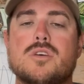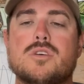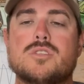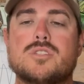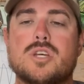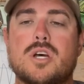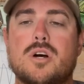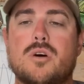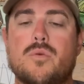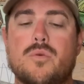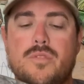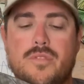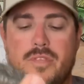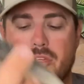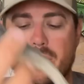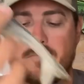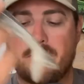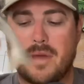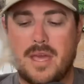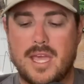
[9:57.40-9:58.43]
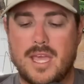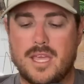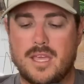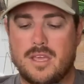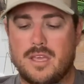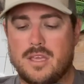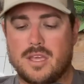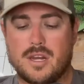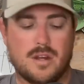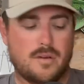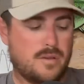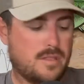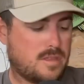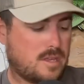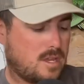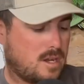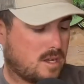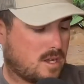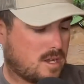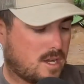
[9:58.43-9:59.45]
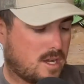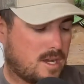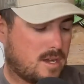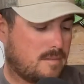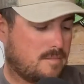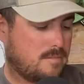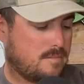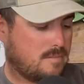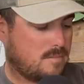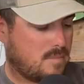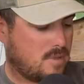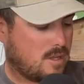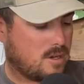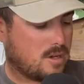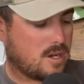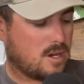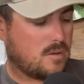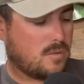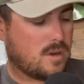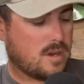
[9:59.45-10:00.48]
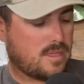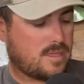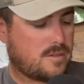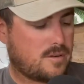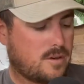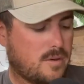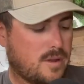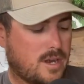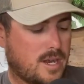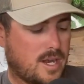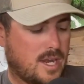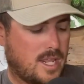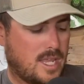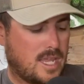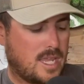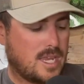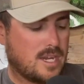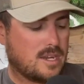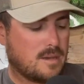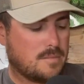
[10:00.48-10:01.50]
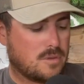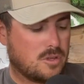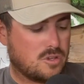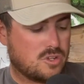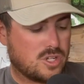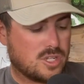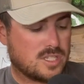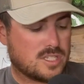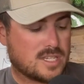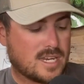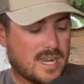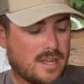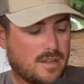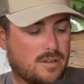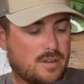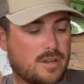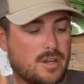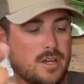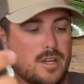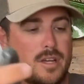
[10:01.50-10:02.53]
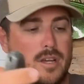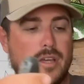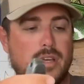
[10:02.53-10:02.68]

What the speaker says: So this bait, it's going to come, you're going to want to throw it on an EWG style hook.